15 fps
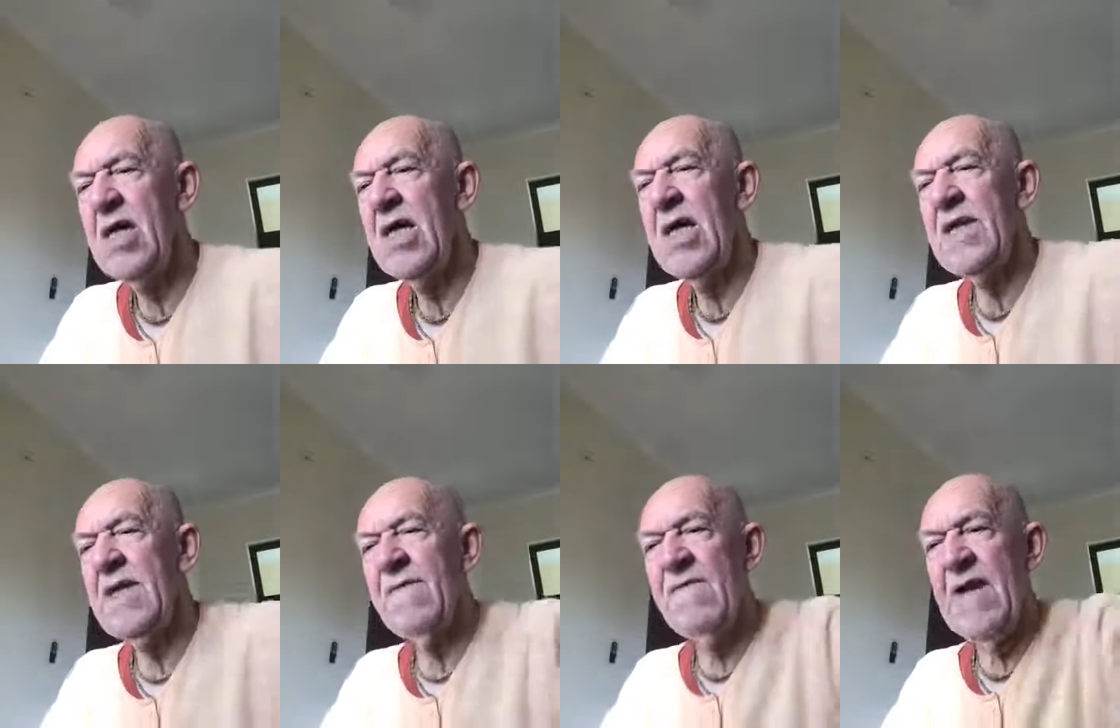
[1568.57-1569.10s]

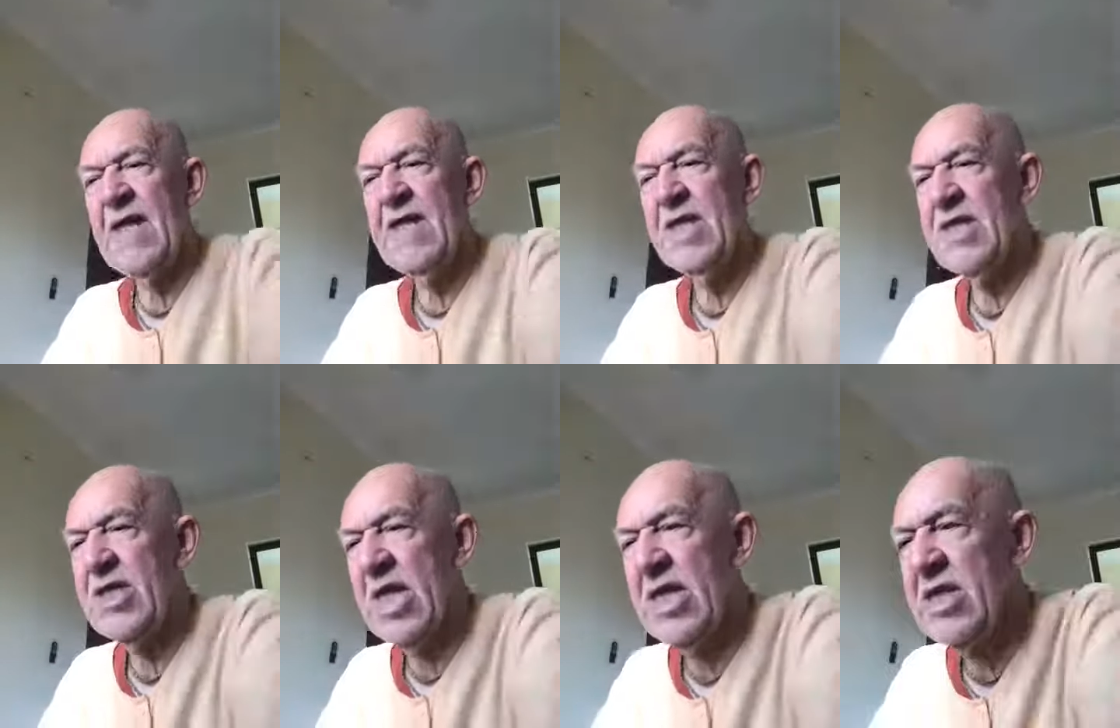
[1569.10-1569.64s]
and the
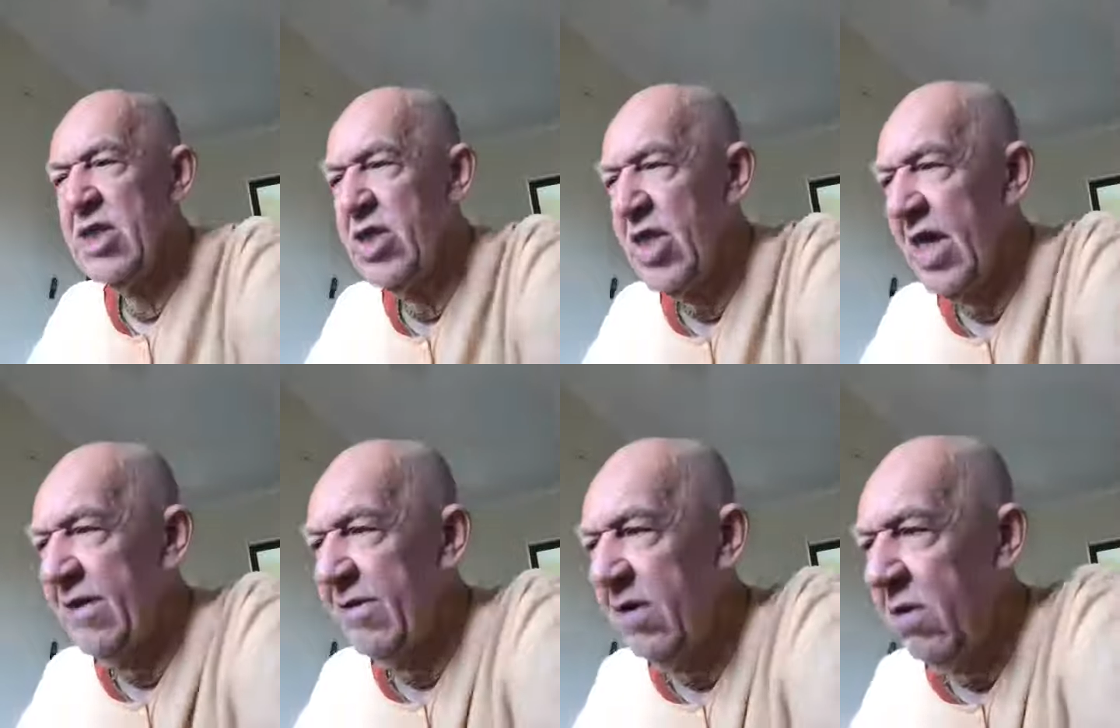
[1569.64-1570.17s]
Vedas in
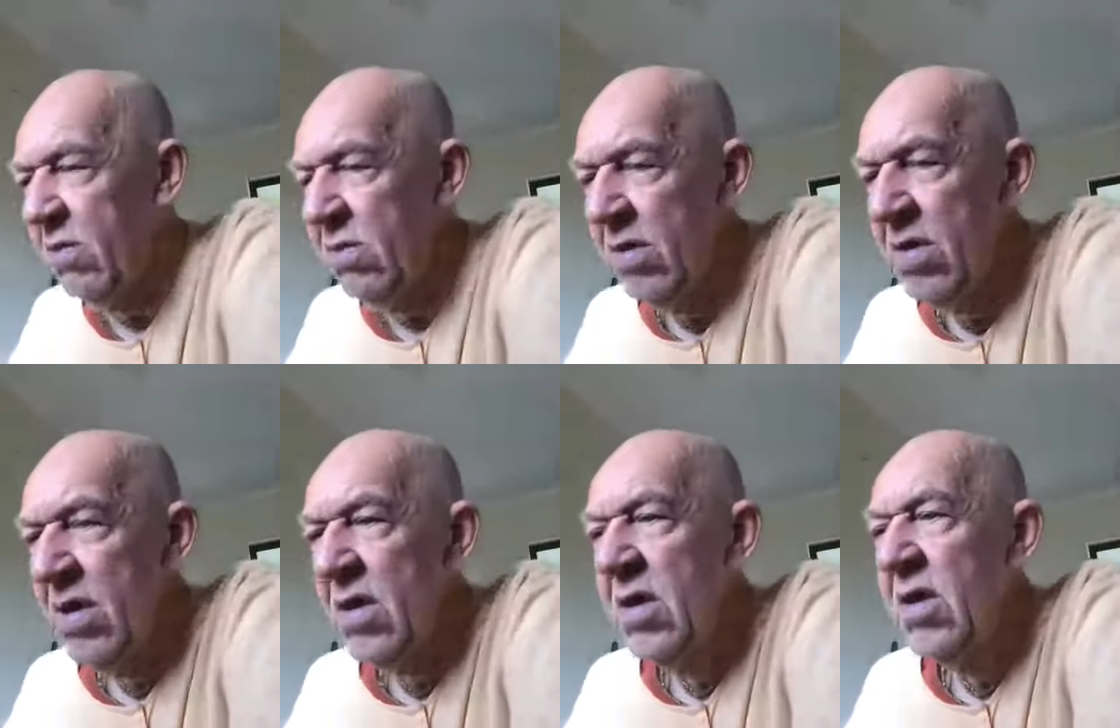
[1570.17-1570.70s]

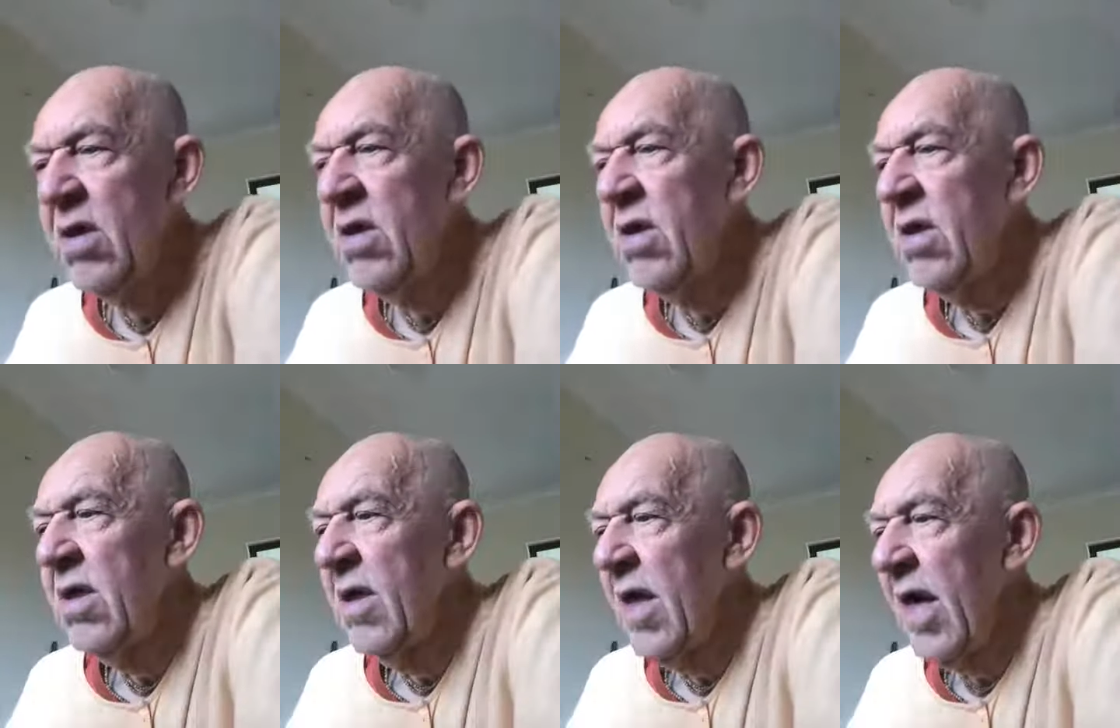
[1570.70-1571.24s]
general
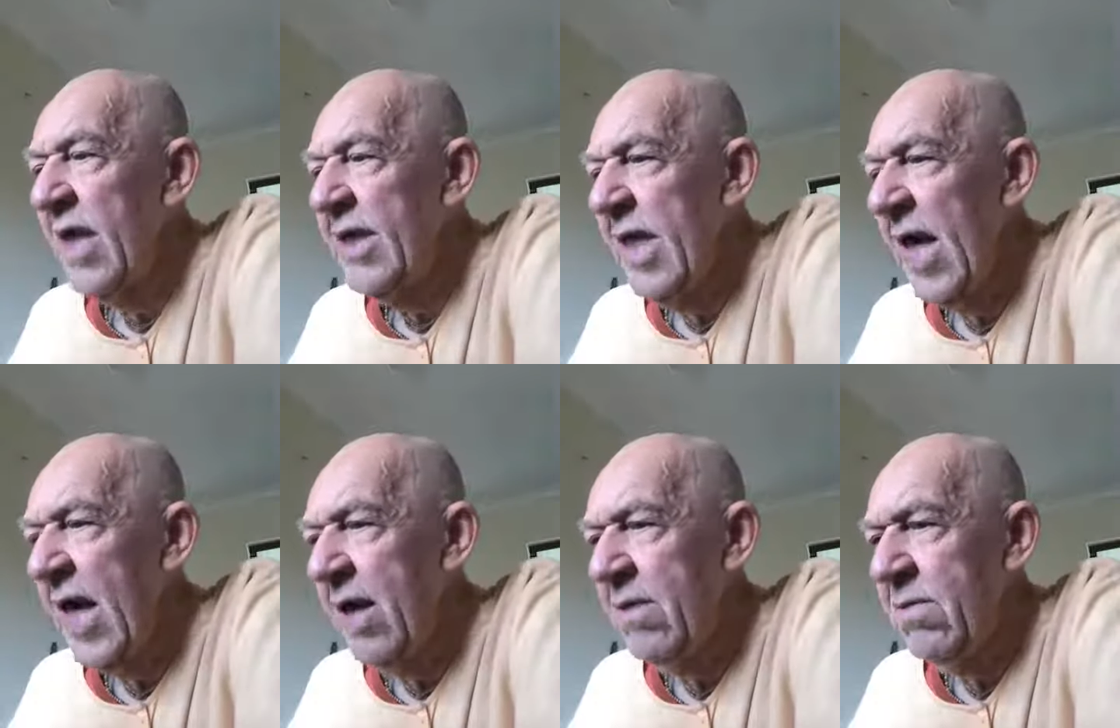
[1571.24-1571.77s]
and
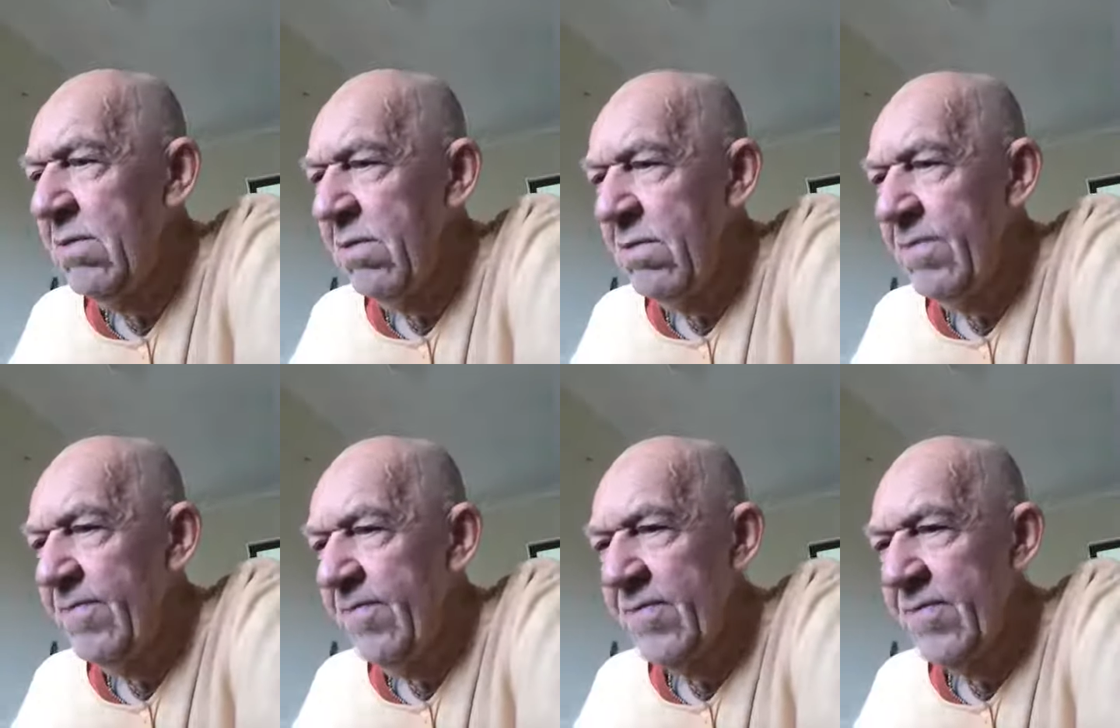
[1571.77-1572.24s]
how